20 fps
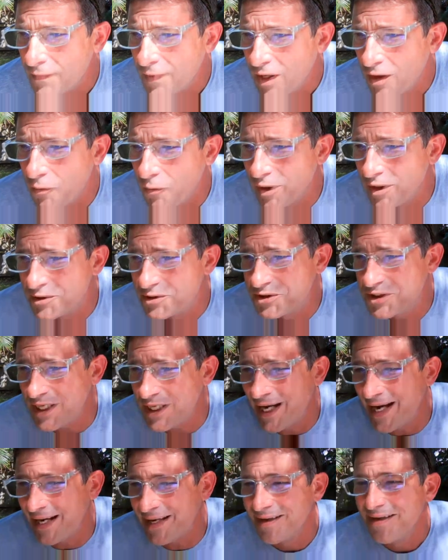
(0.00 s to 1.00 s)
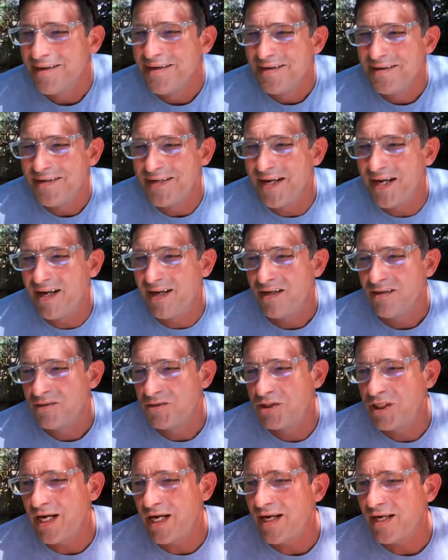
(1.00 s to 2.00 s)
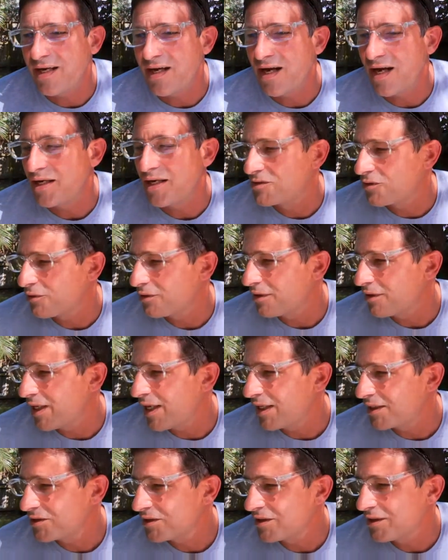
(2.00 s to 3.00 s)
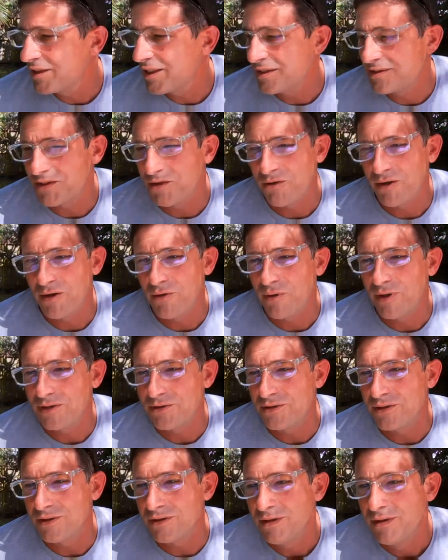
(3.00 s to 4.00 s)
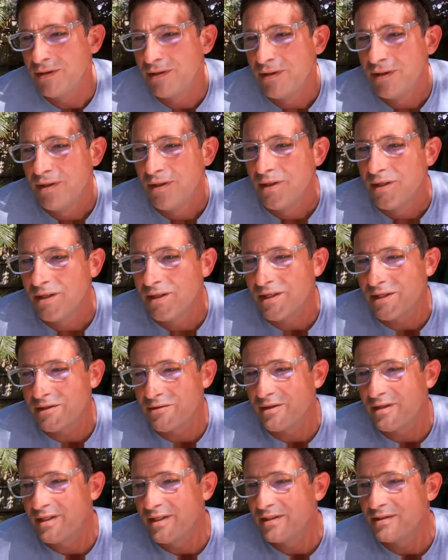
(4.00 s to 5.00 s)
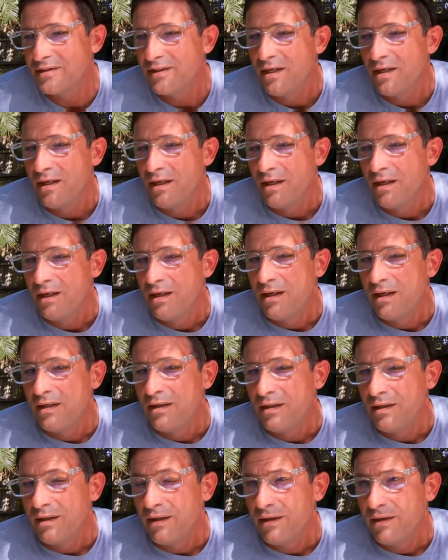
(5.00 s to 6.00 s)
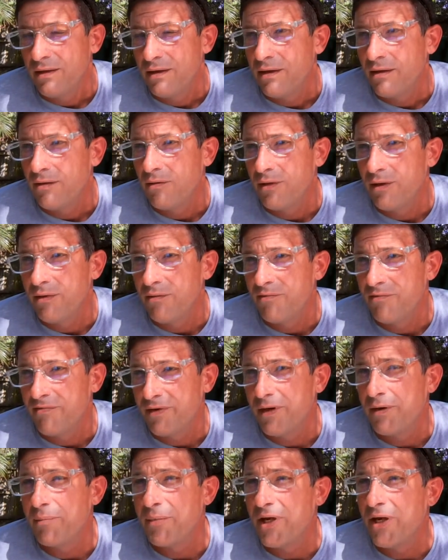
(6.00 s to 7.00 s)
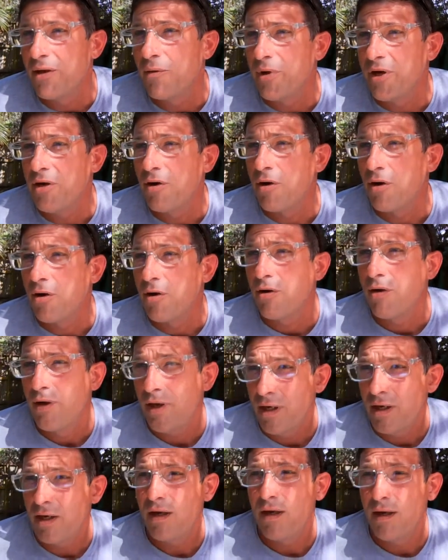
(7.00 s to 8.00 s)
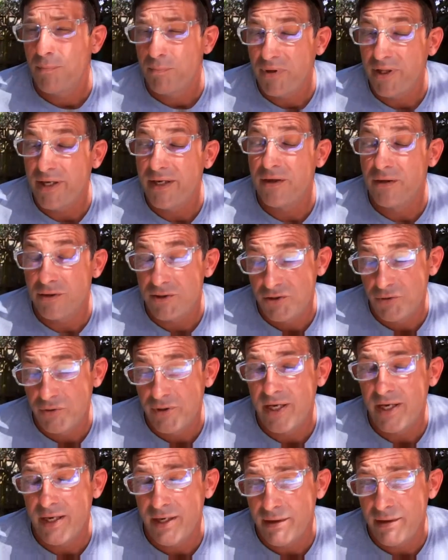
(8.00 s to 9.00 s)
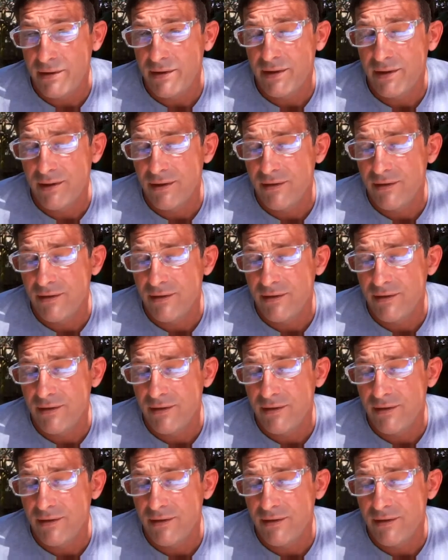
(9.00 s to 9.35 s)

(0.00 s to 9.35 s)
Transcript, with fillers: Oh, where's Jack? Yeah, Jack and I. I told actually that's a great question, Electric Kids fam. Yeah, we are uh, planning on doing a